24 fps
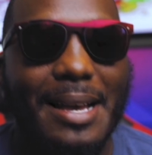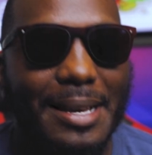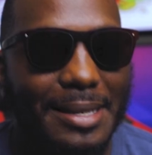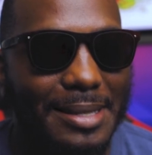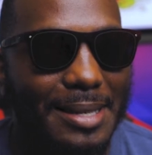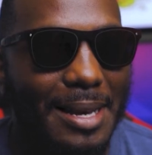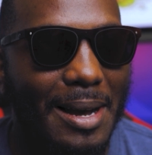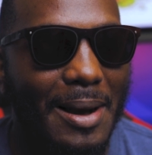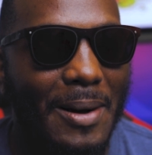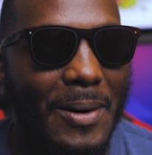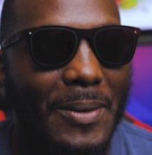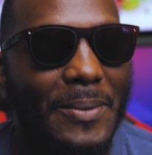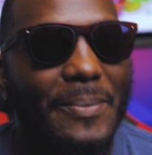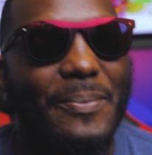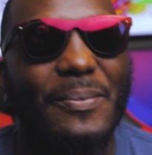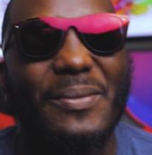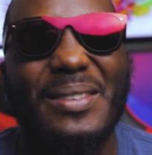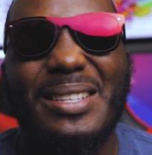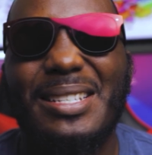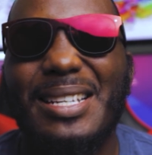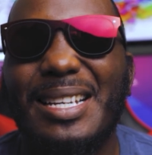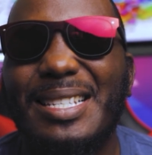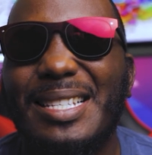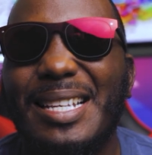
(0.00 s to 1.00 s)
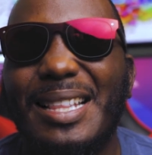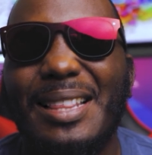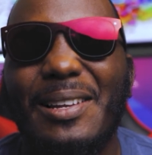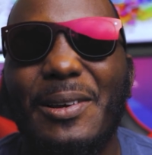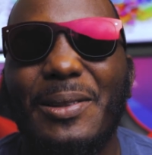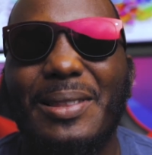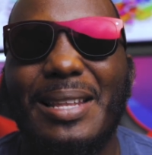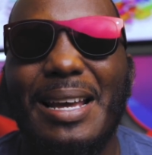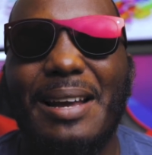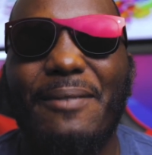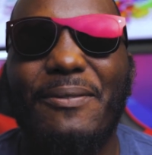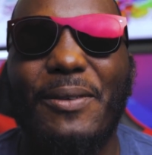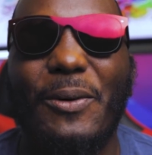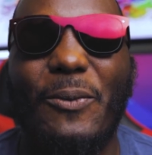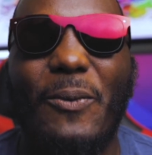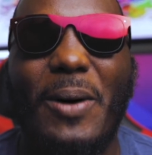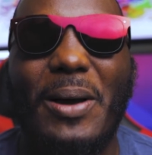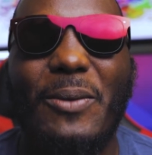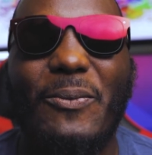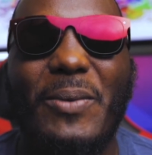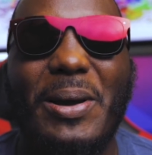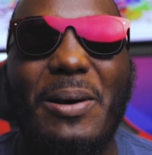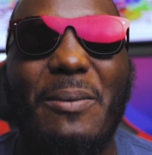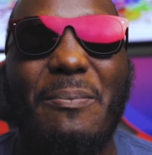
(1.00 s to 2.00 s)
So just a little thing for
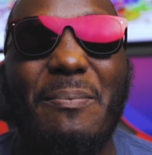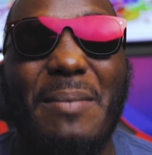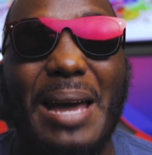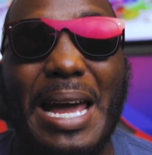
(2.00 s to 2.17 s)
Onewheel.